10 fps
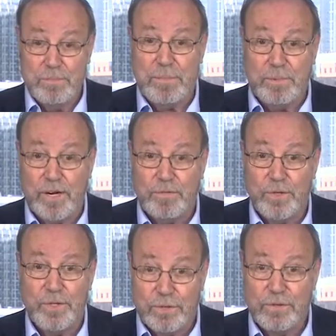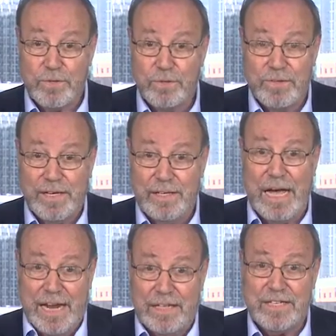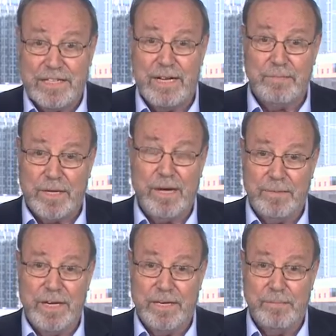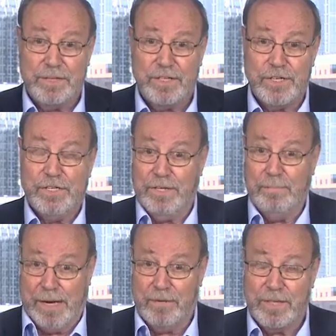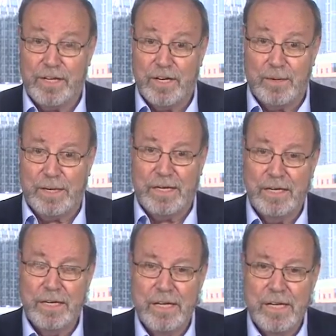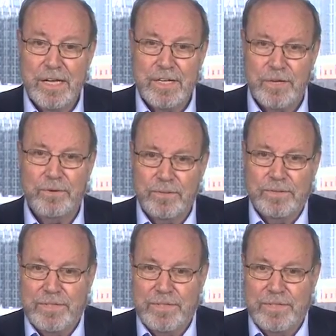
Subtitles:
be part of the eurozone and at the same time in a British pound economy. So these